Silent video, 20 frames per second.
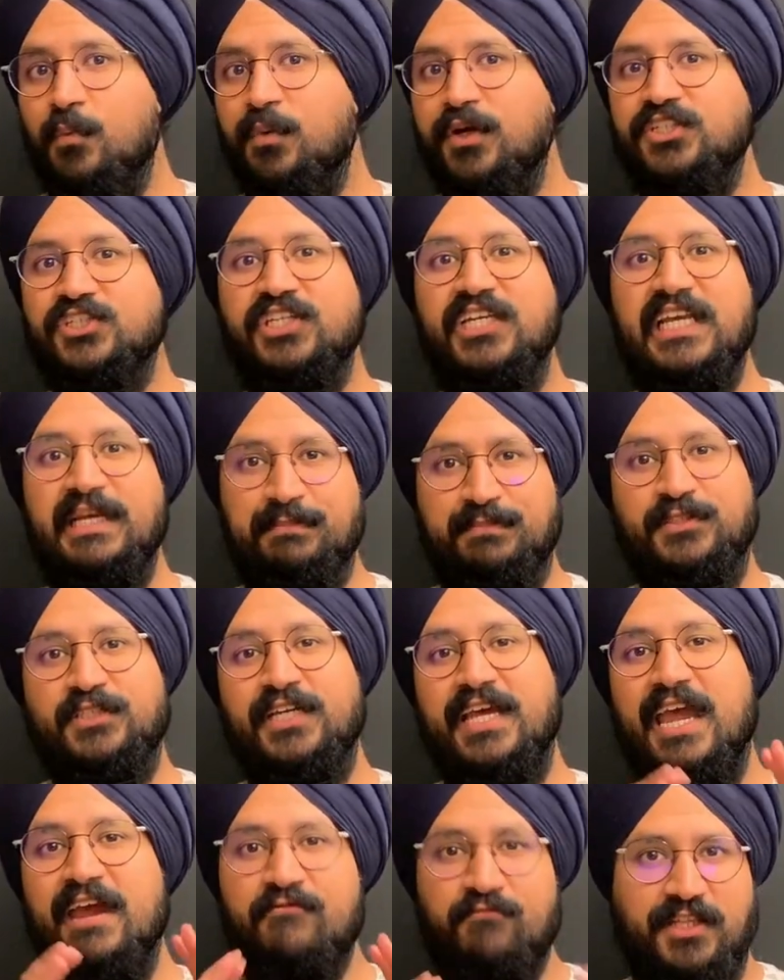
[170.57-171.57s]
which
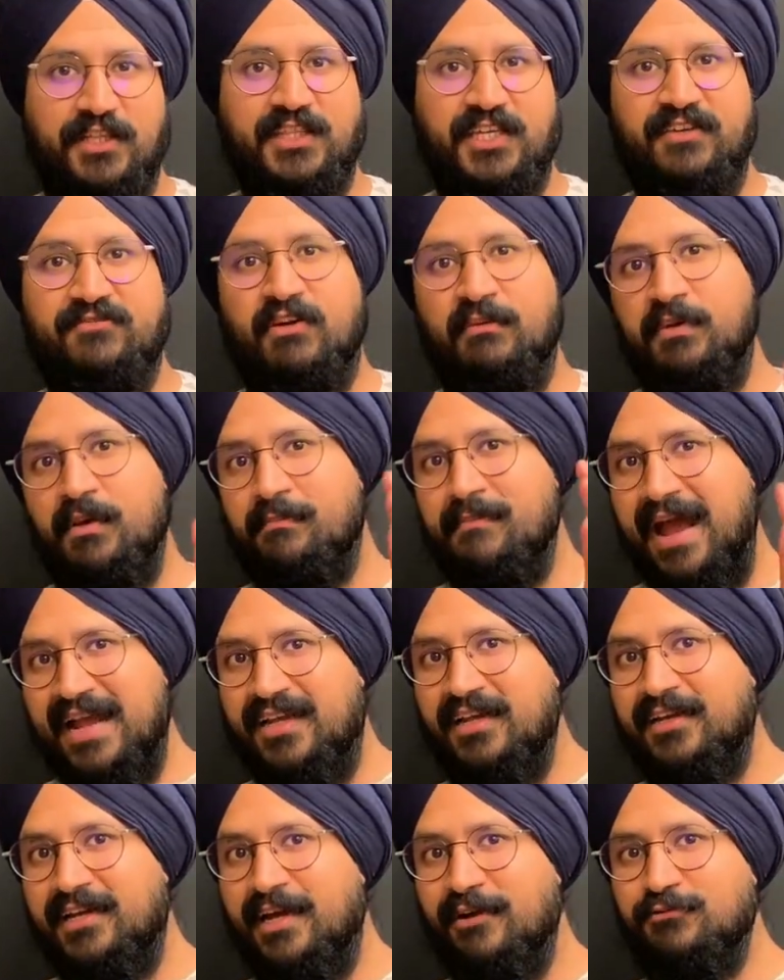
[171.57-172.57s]
keeps everything from your
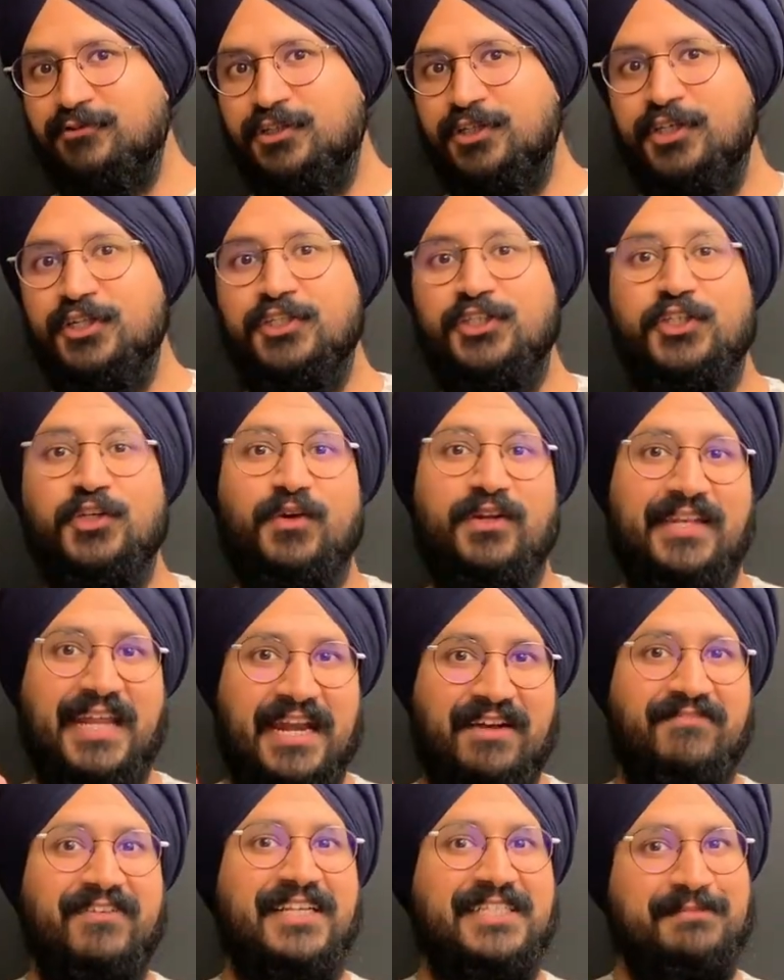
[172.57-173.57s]
bank account to your
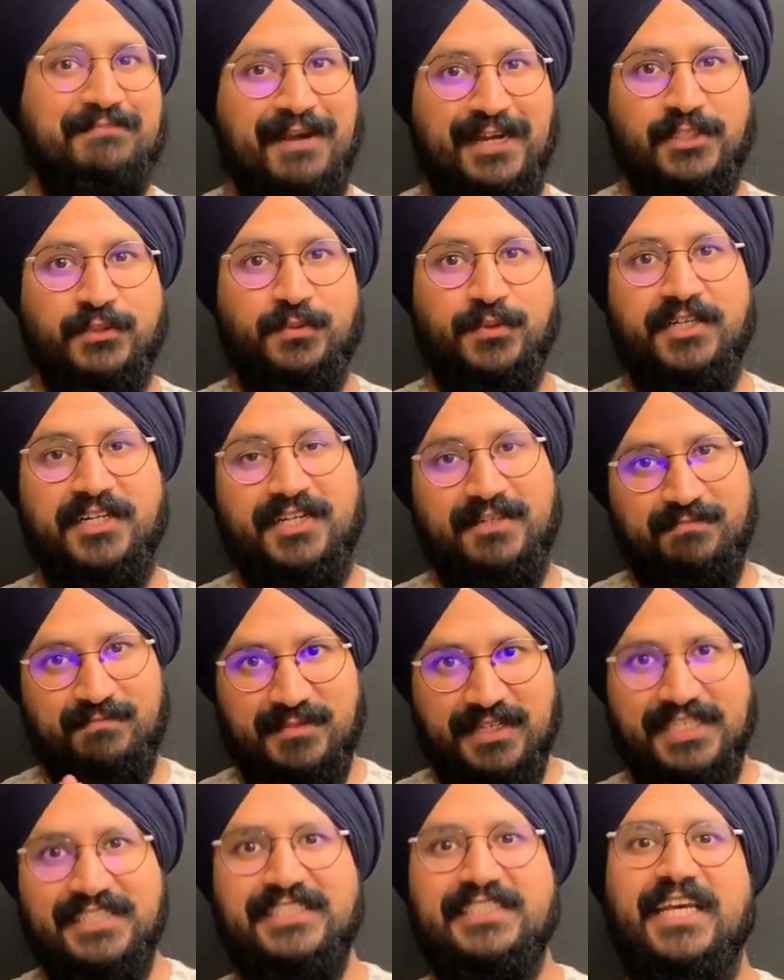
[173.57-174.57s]
Netflix password
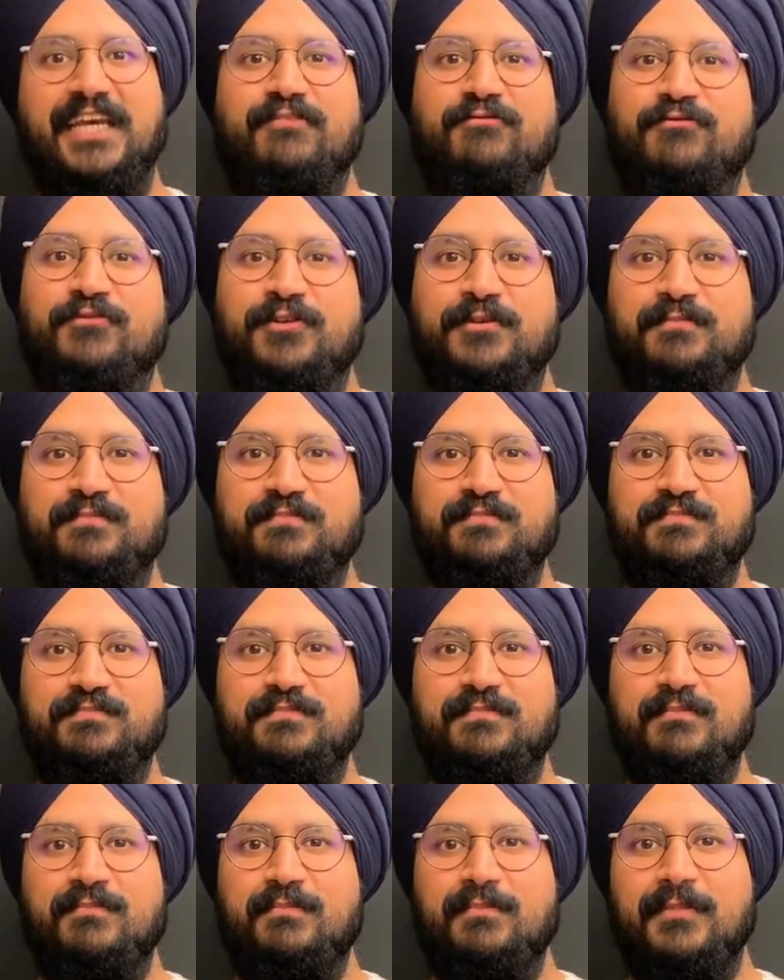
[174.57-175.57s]
safe.
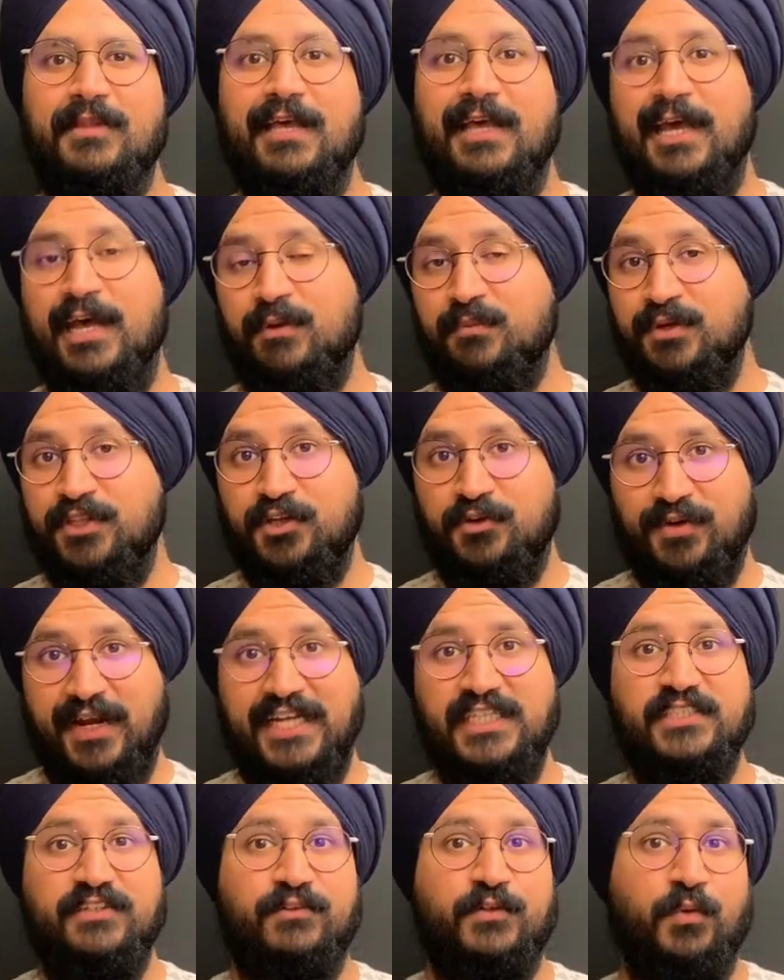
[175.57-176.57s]
And with the
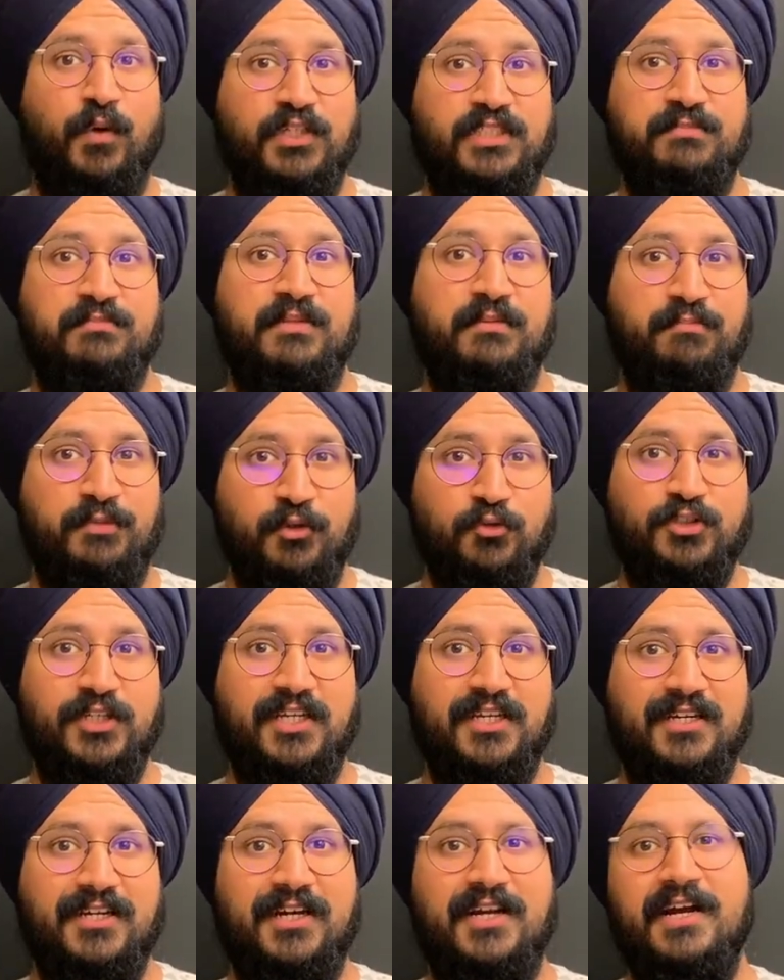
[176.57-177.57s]
rise of quantum
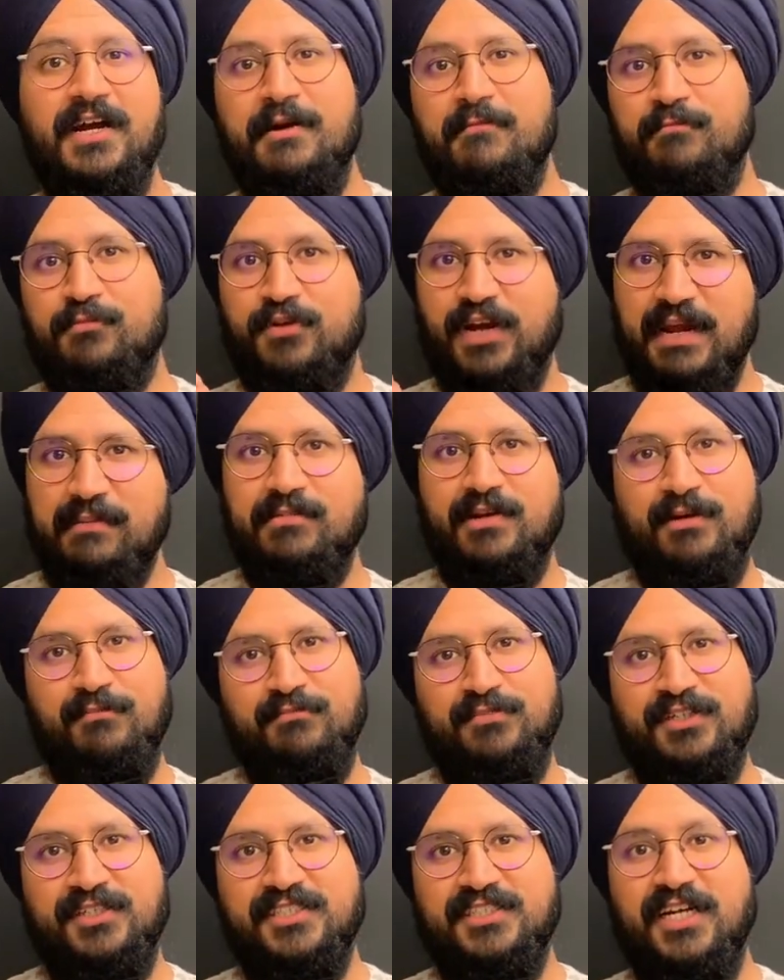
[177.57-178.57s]
computing, prime
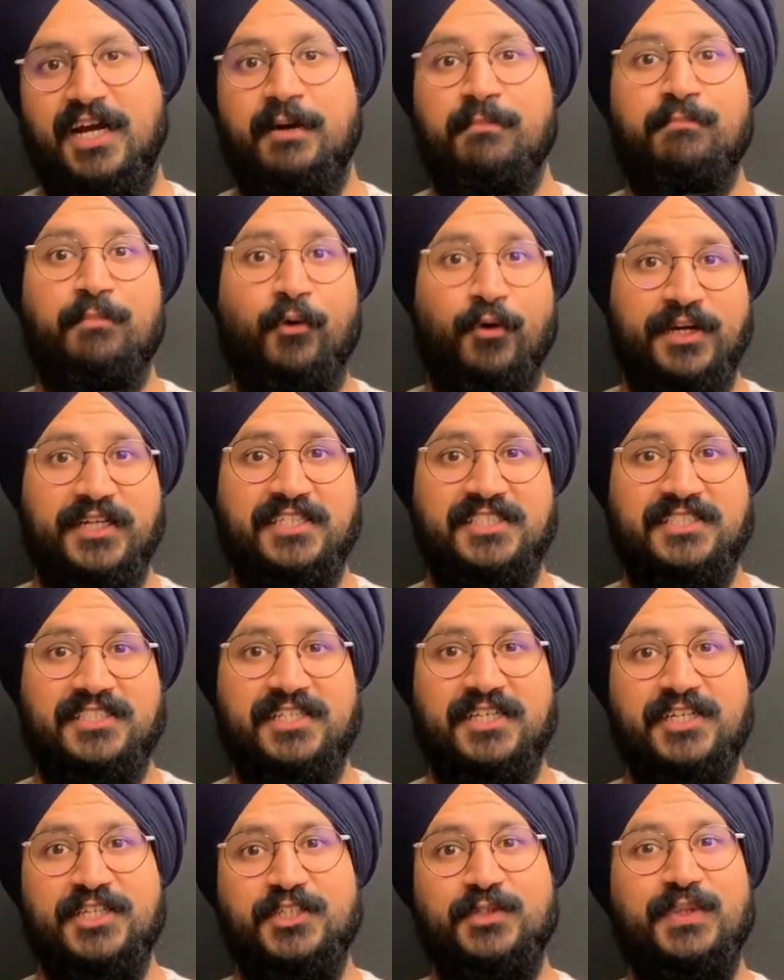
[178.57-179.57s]
numbers are
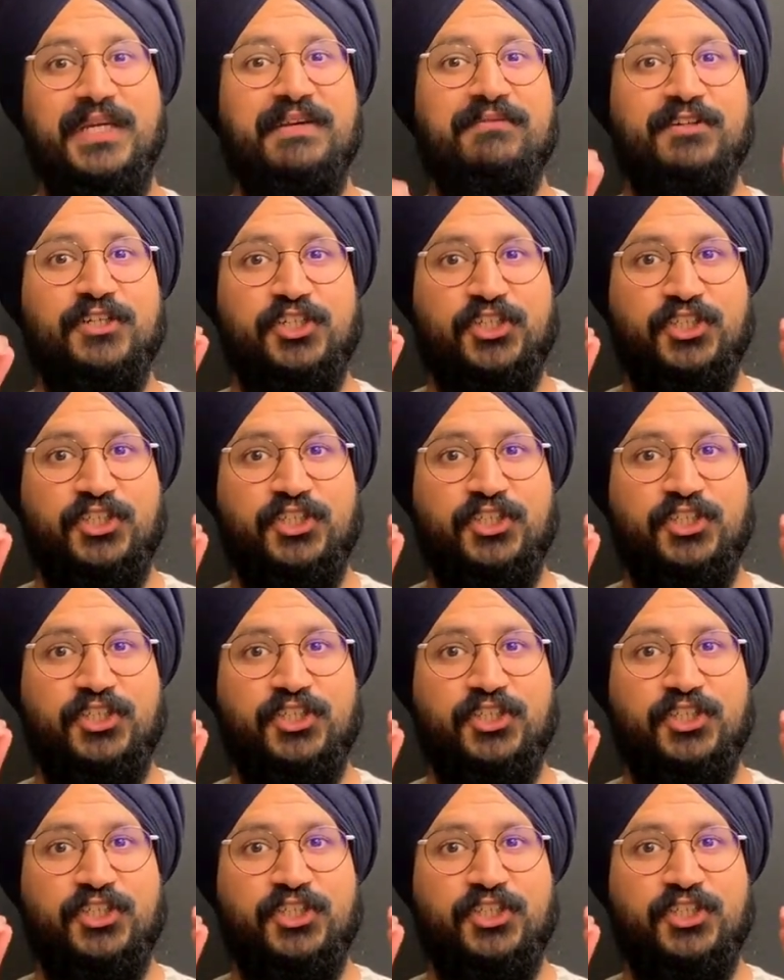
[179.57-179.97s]
poised to even